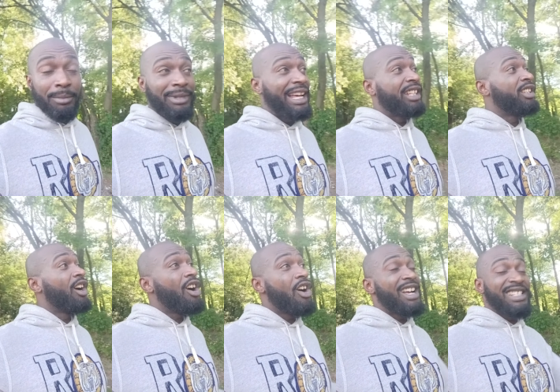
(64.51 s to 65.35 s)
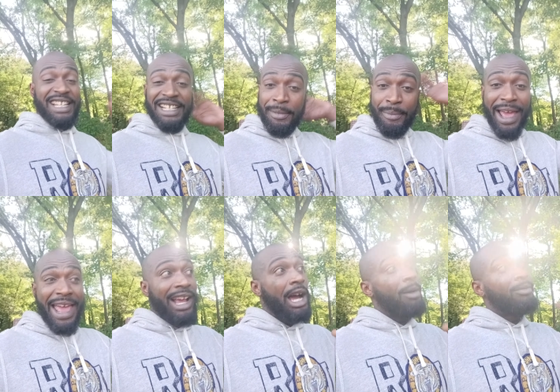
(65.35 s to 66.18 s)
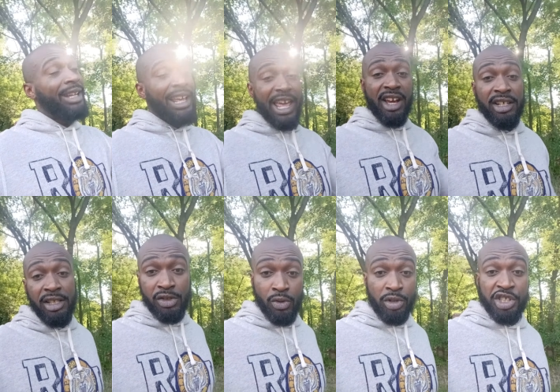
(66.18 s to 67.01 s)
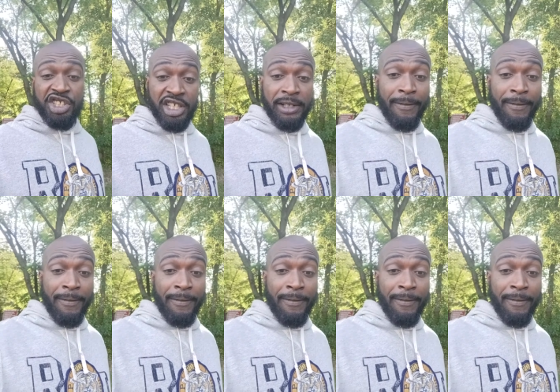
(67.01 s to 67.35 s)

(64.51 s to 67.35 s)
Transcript: He like, no, I seen the back of them. they had hoodies on and shit.